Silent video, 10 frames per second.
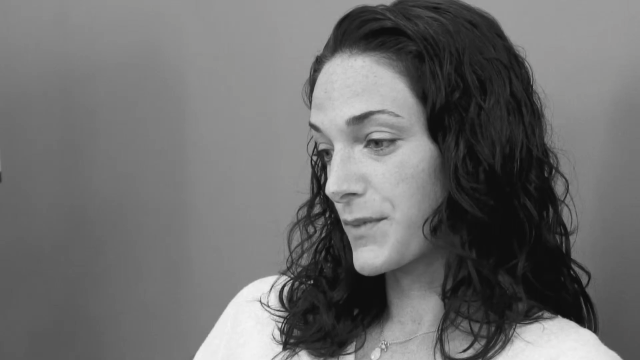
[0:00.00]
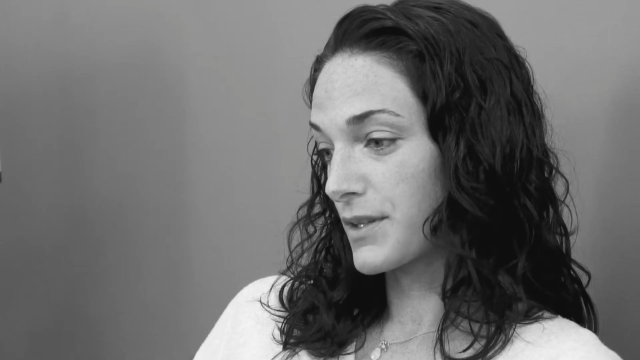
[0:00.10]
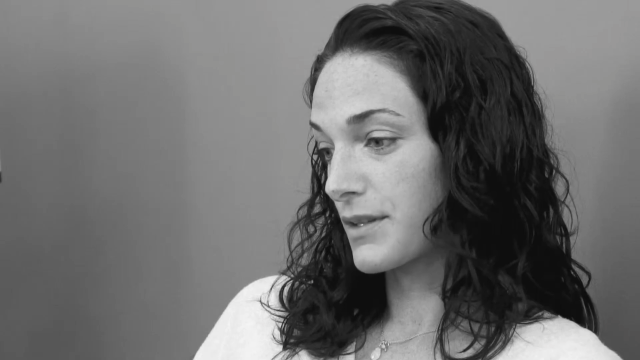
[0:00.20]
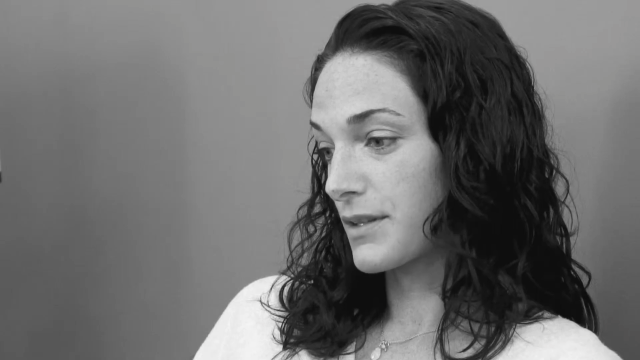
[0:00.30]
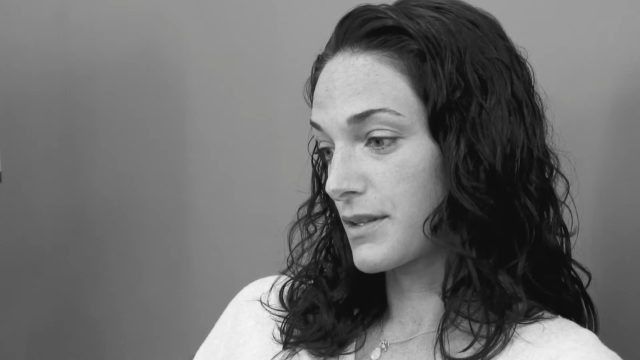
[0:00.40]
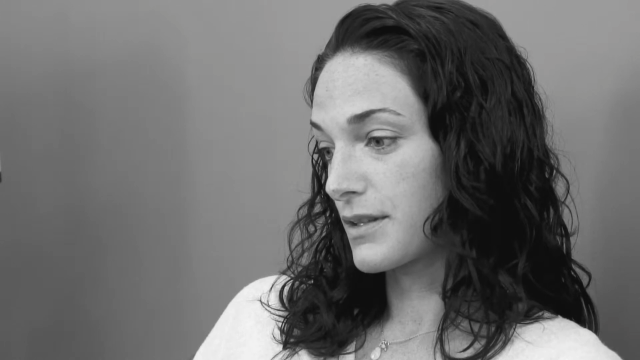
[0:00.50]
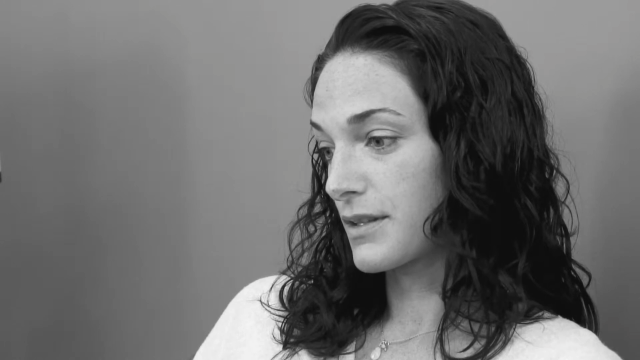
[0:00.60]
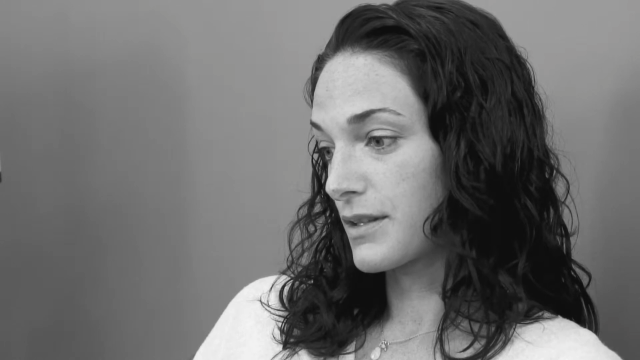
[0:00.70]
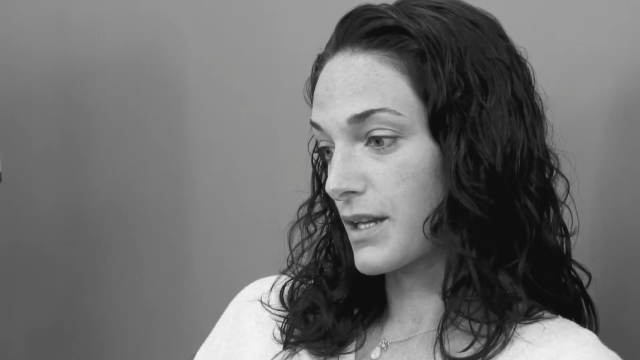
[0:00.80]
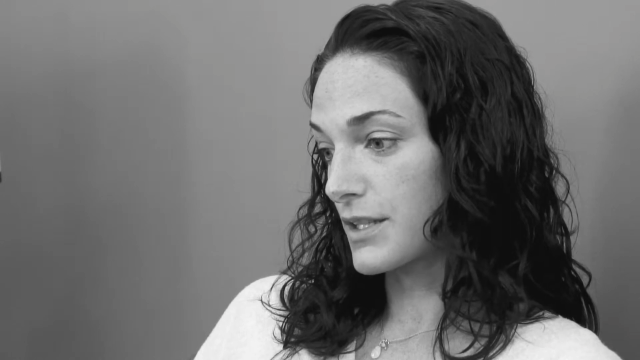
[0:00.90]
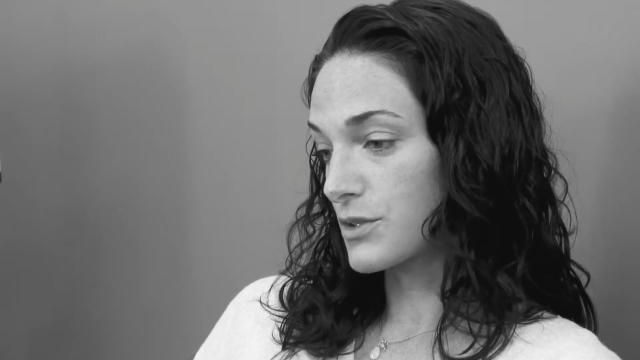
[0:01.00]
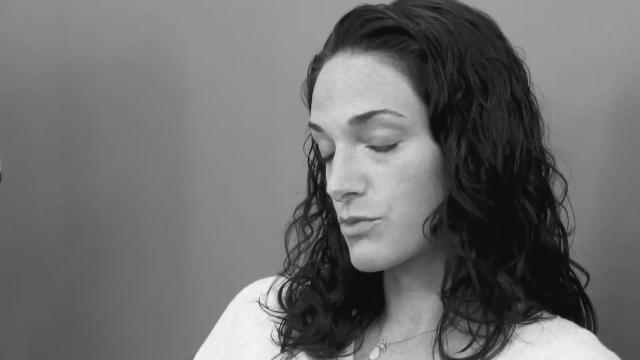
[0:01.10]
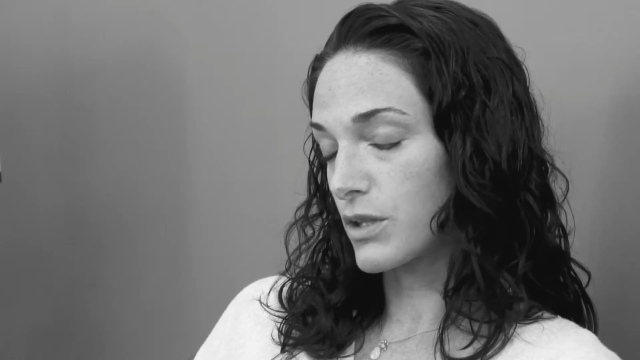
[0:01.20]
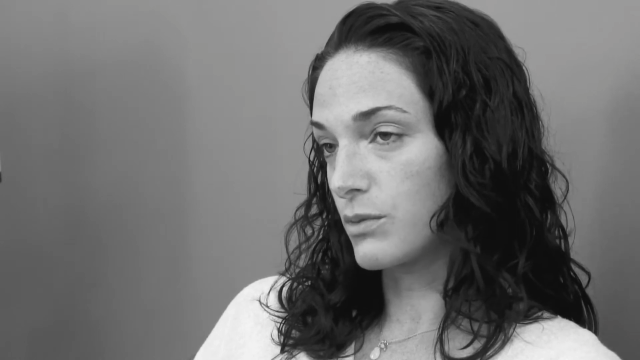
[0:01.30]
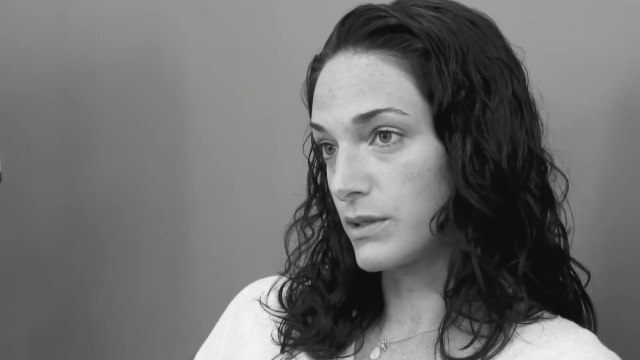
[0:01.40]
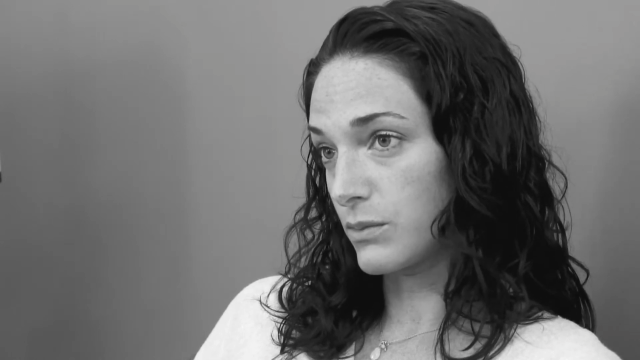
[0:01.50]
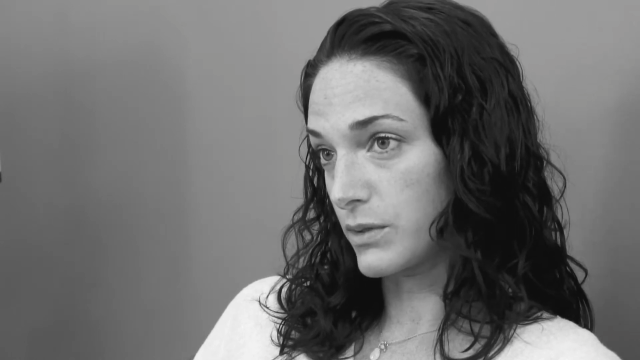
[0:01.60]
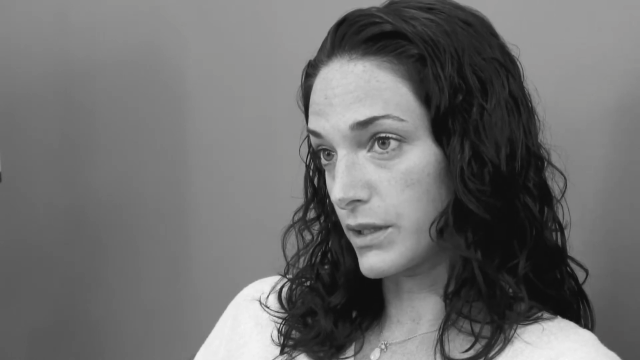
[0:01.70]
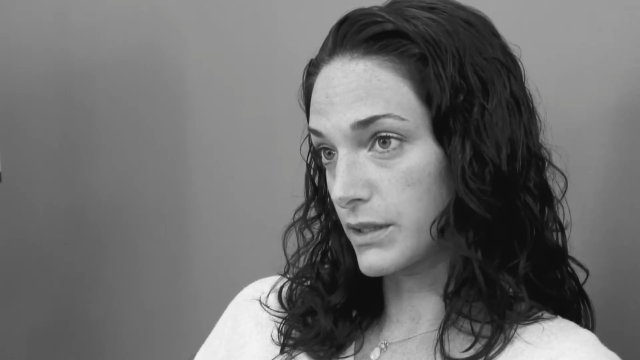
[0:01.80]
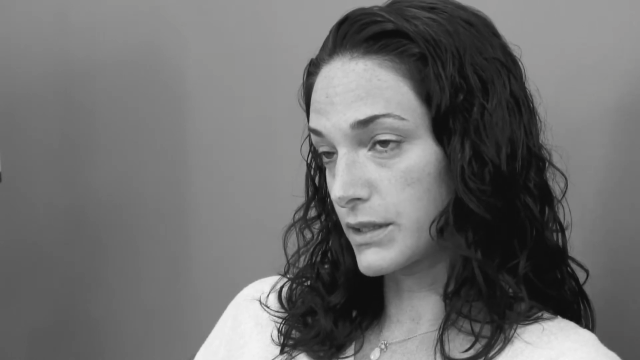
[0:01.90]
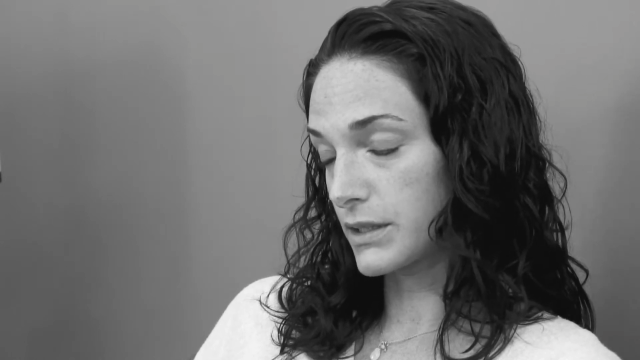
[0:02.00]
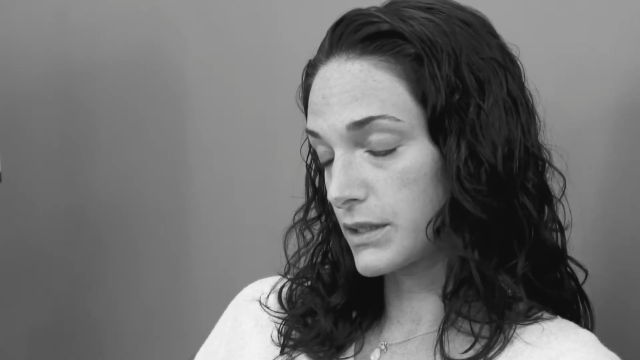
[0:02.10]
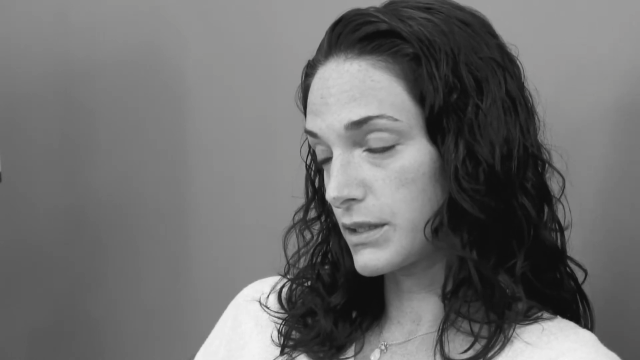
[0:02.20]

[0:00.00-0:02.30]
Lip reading: got in some trouble at work